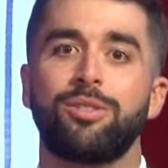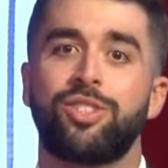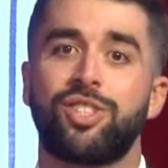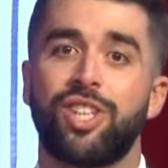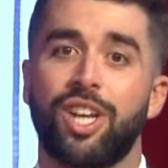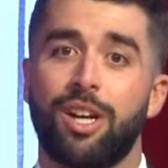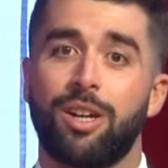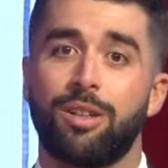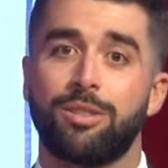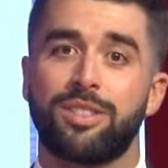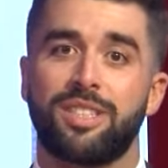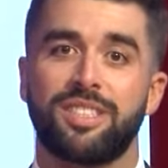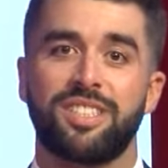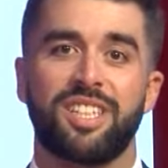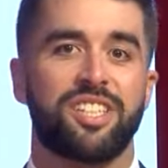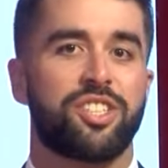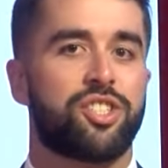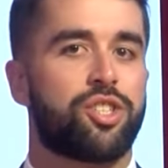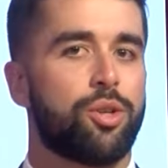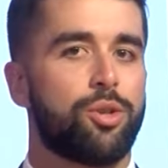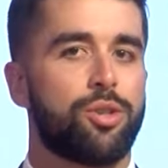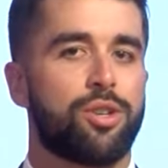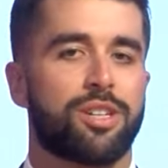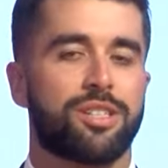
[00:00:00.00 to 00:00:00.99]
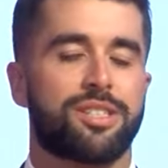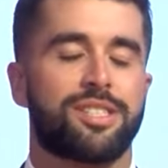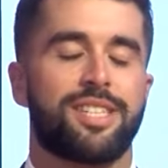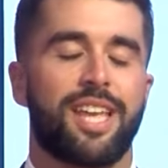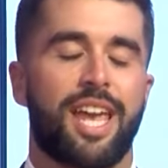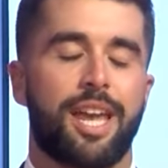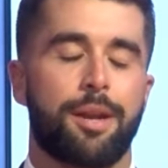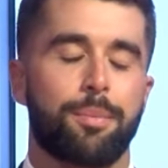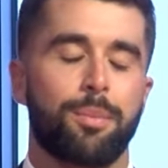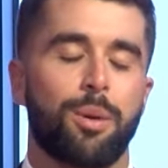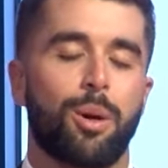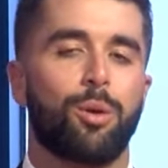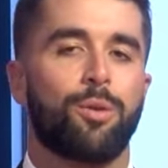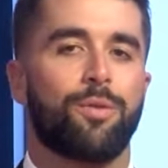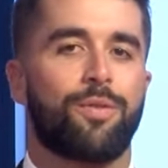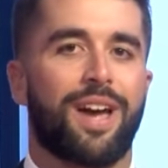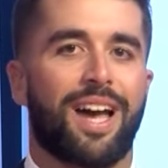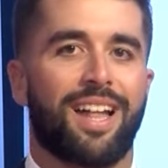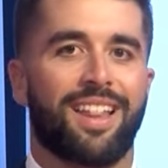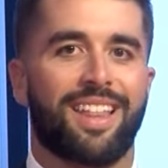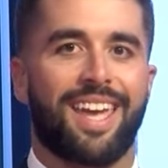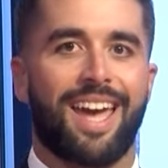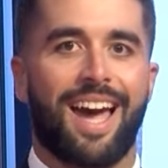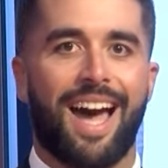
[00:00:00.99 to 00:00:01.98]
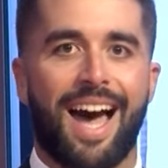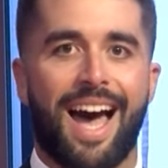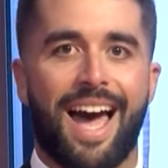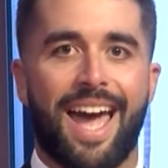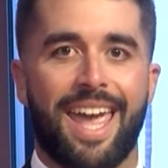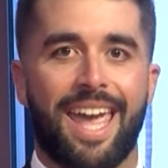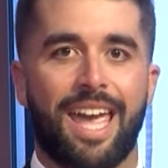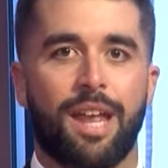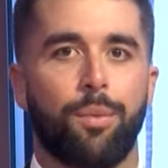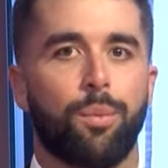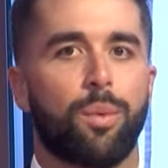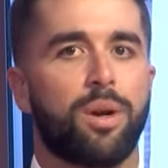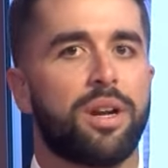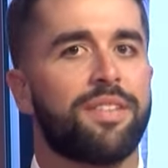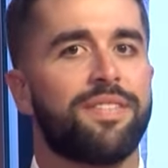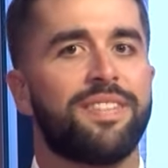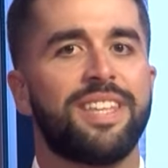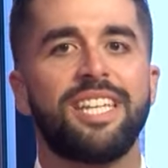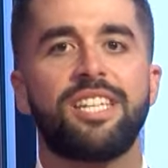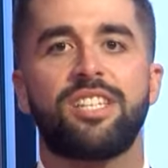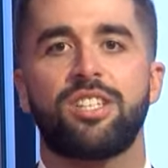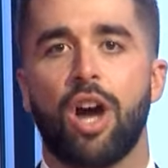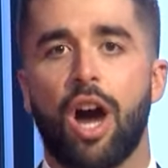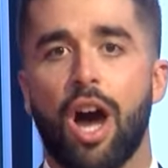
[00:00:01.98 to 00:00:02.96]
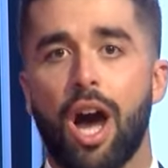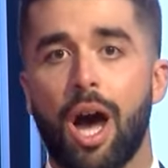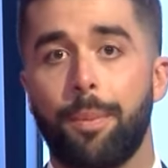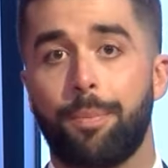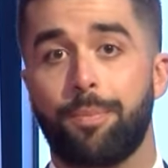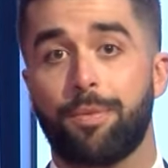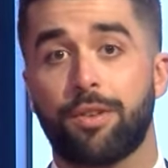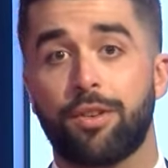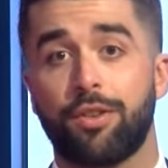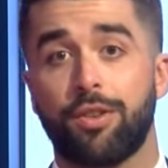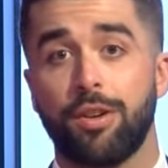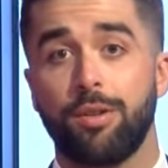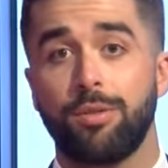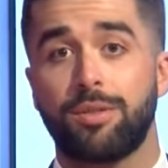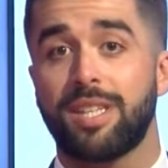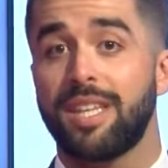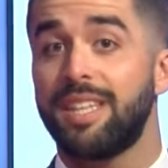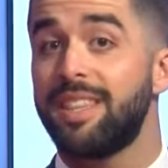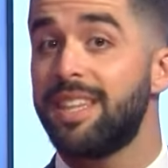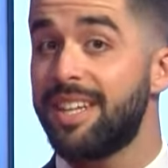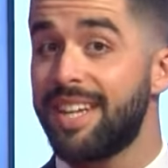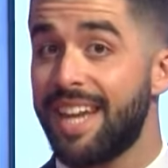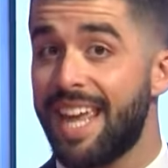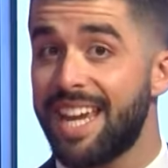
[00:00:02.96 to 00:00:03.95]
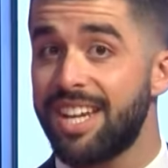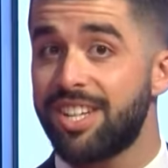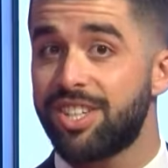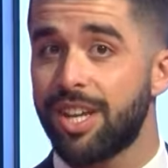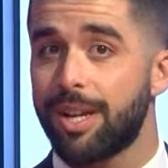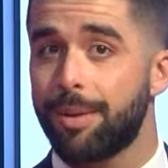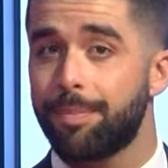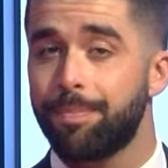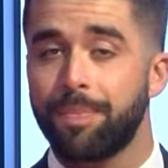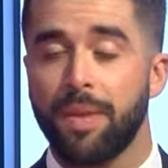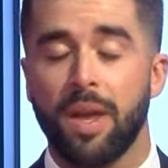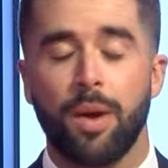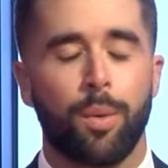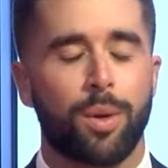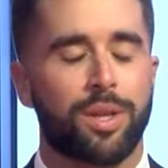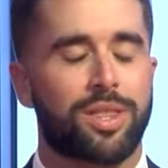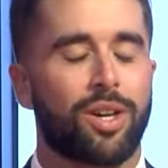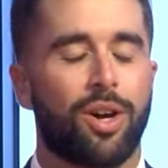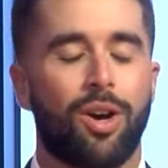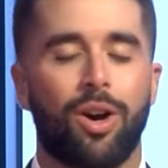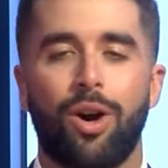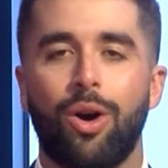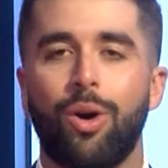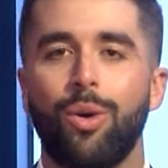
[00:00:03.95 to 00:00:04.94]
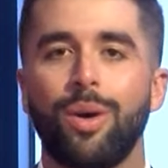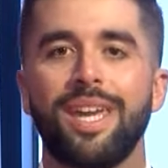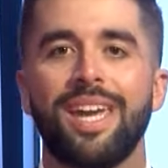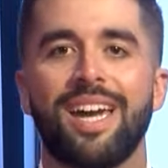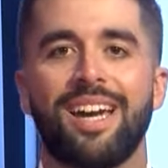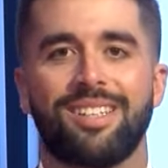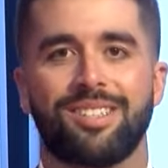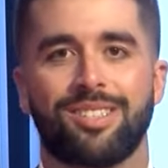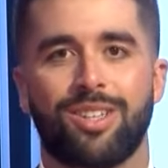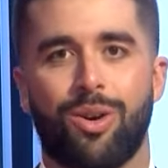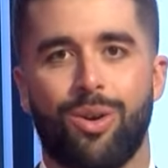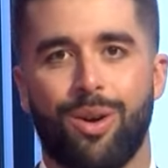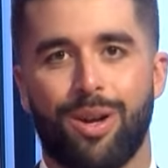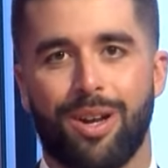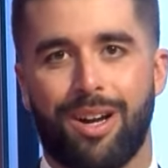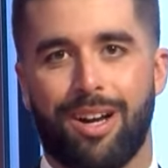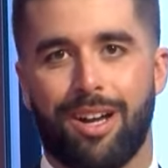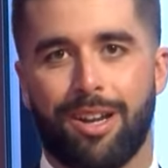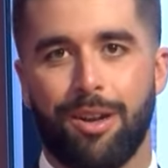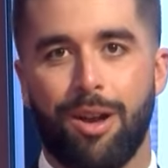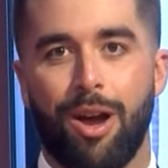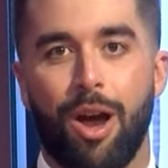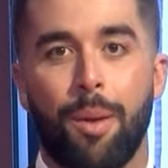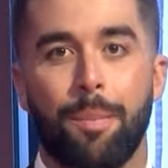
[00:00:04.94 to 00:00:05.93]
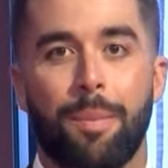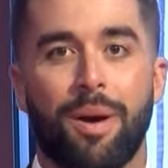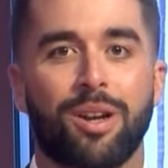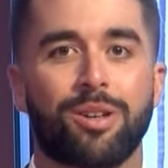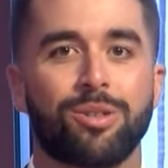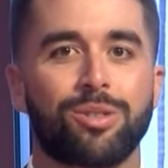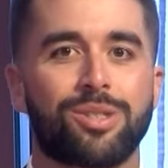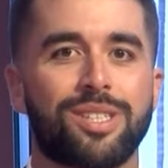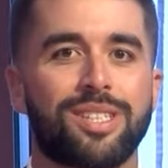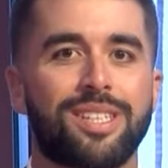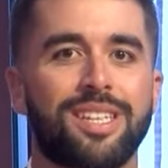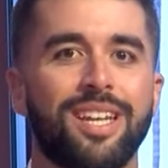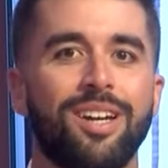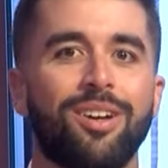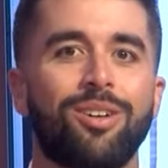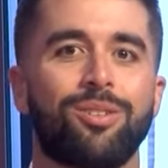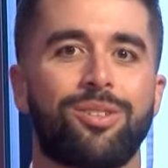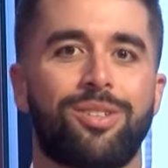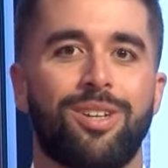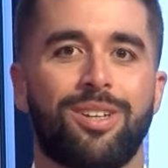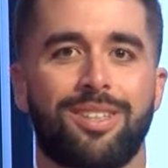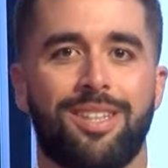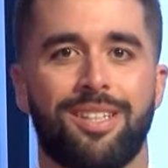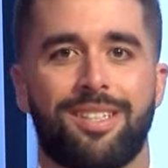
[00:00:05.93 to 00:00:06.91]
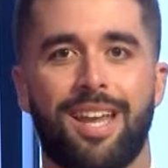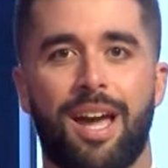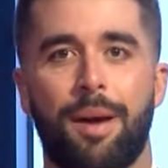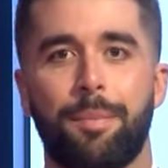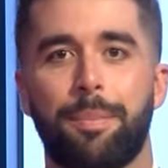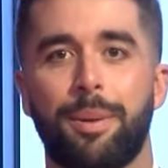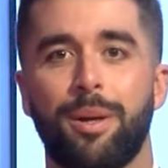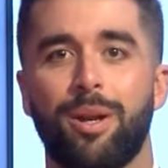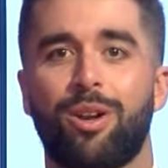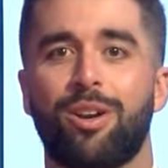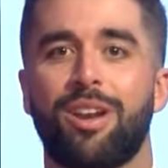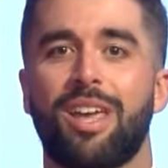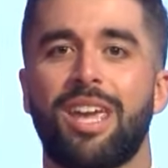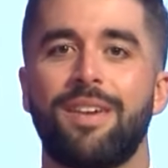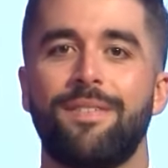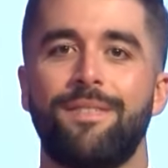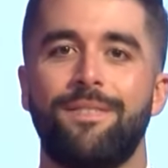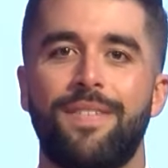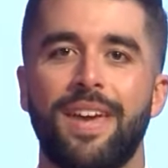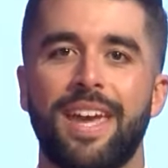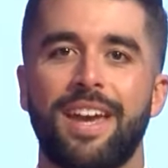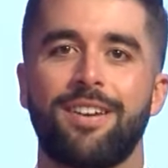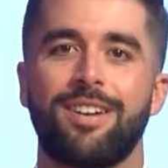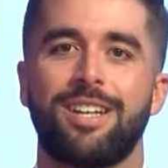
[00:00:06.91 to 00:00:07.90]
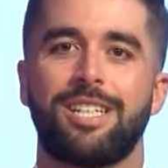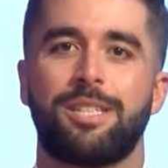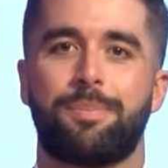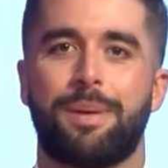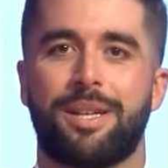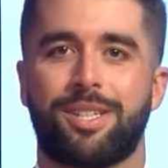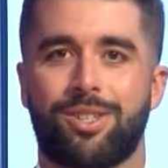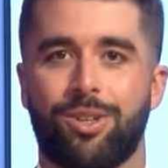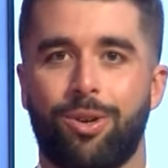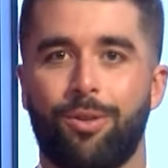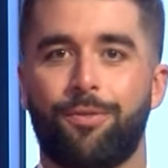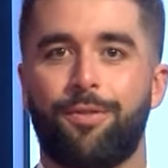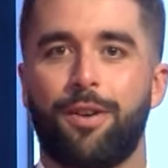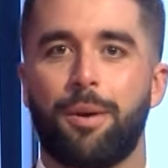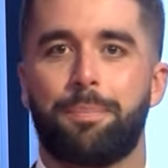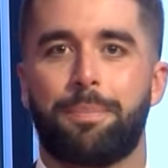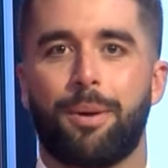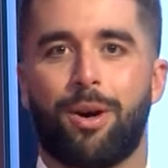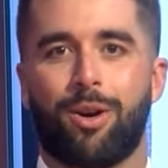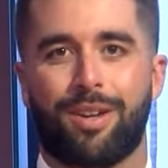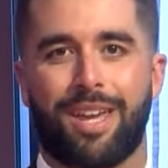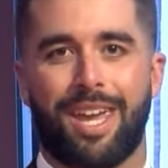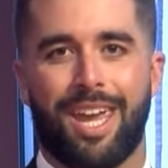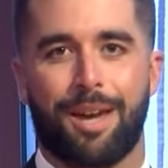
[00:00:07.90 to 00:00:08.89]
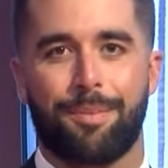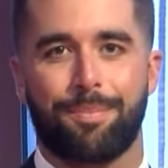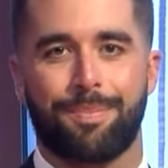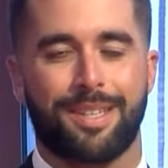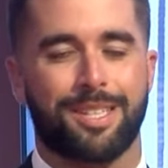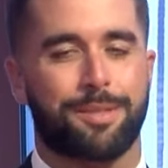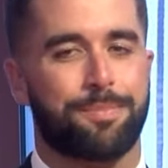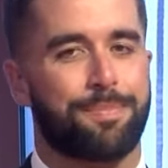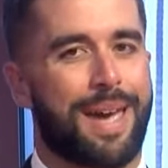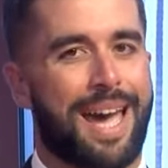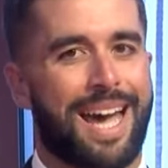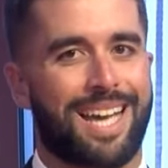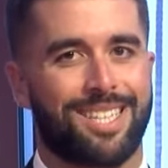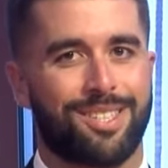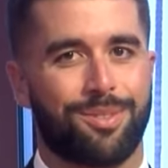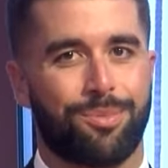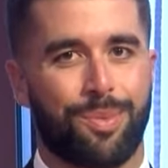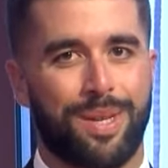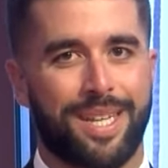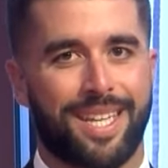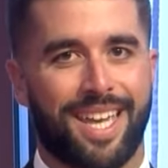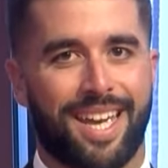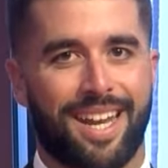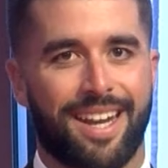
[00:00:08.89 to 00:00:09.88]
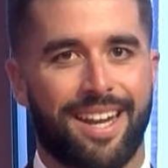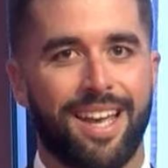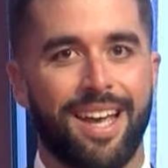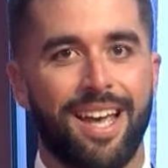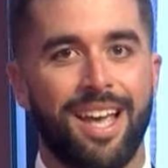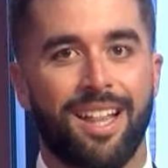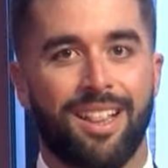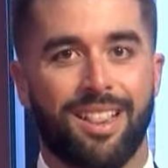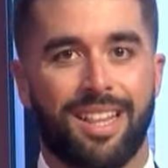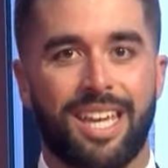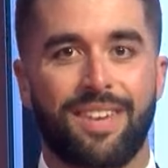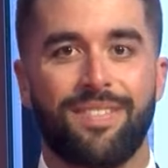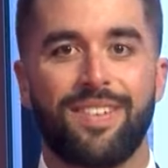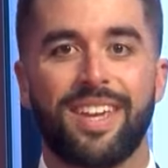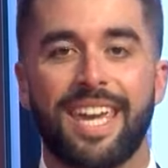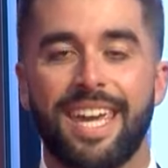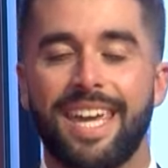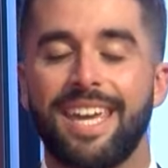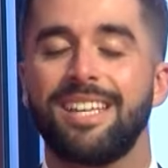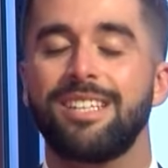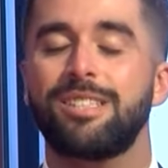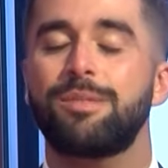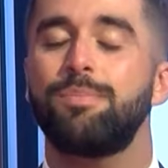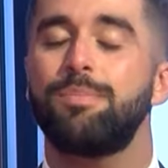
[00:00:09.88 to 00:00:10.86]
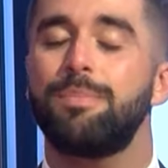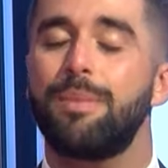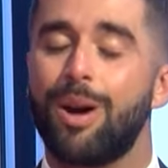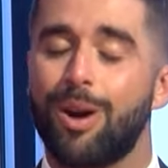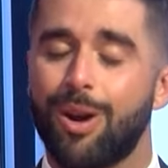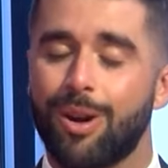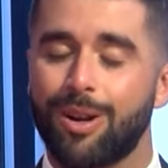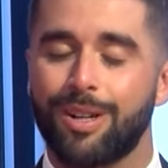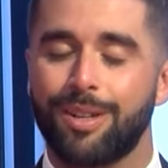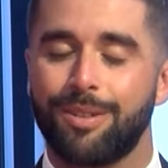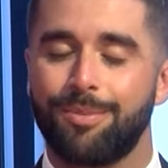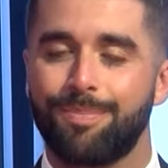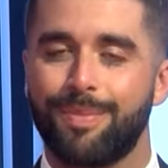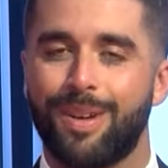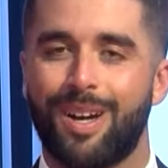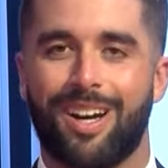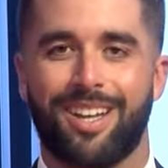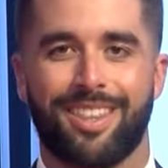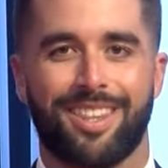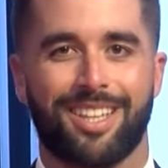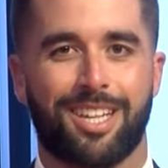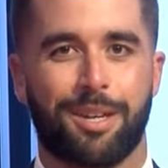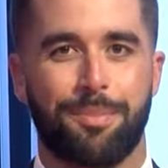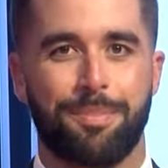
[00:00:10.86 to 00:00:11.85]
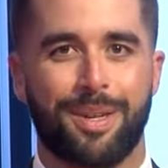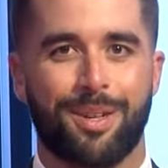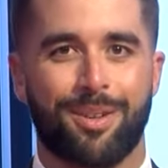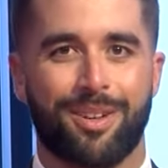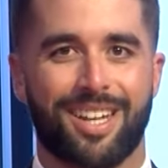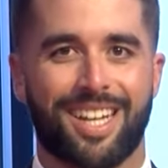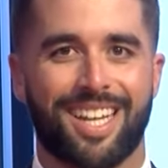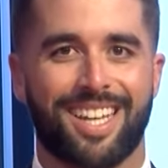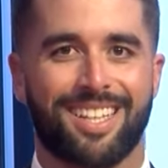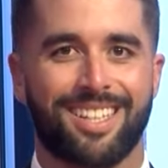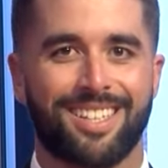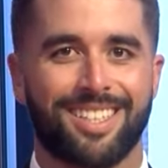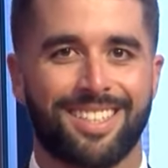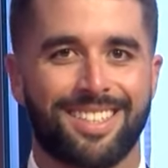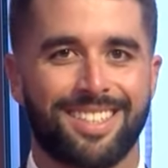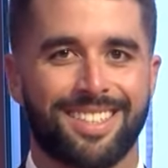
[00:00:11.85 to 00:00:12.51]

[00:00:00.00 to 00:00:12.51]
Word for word: Jones is a junior at San Ramon Valley High and one of the top recruits in the nation. With all he has going on, Marco still took the time to put on a very special football camp this past weekend, leaving his mark on the community.